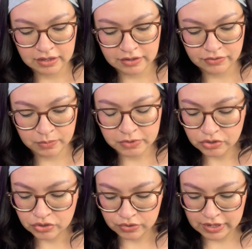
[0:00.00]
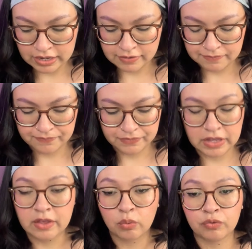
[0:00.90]
So I'm gonna do that
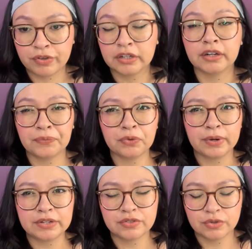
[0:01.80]
and then we'll figure out the rest,